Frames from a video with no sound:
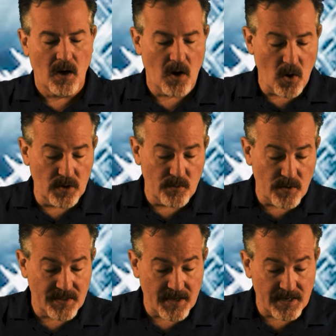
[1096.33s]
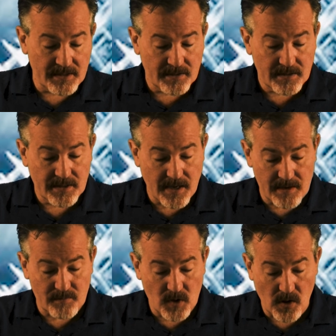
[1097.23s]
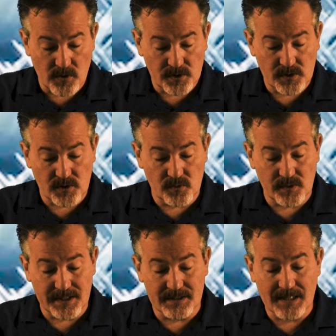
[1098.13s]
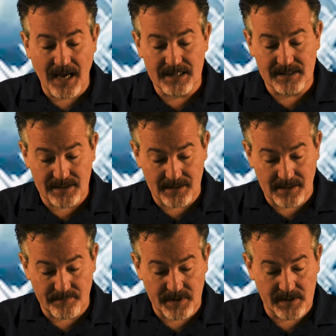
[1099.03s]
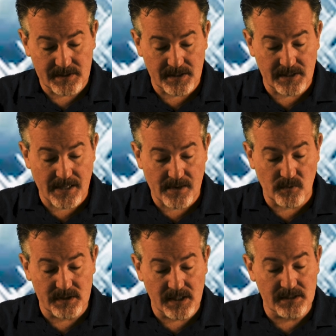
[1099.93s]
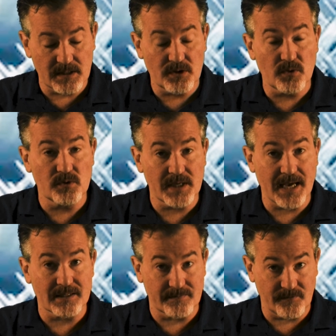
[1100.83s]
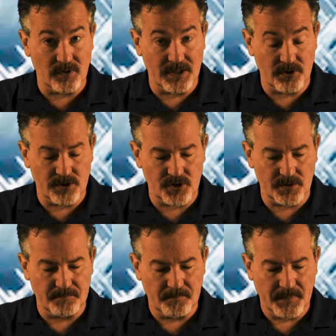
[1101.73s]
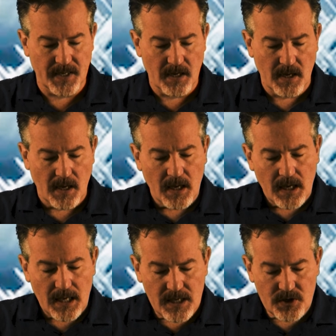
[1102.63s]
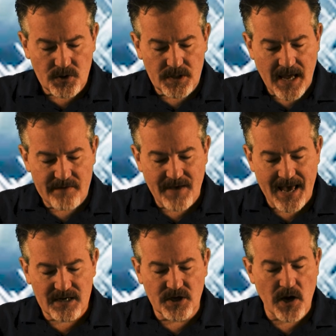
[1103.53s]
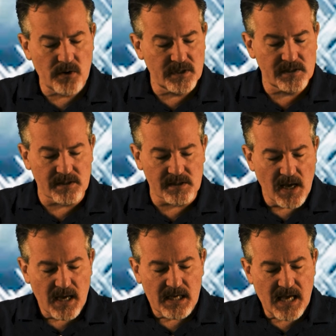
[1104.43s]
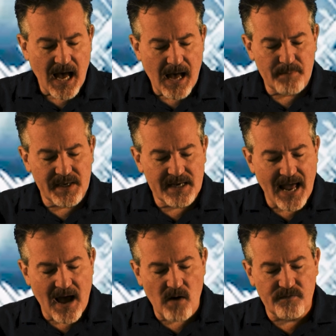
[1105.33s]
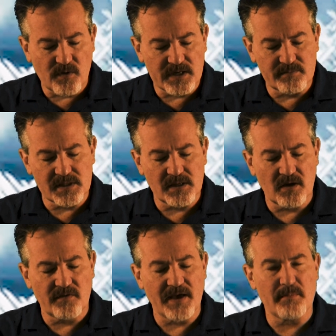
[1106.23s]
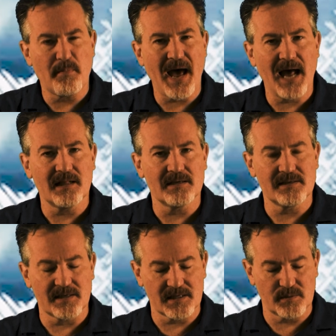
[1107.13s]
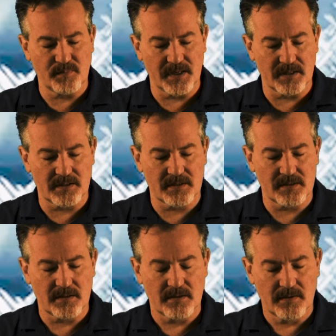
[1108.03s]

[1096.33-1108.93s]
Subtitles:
Only one thing came close to enticing Alypius, and that was his enthusiasm for literature. He could have had codices copied out for himself at palace expense,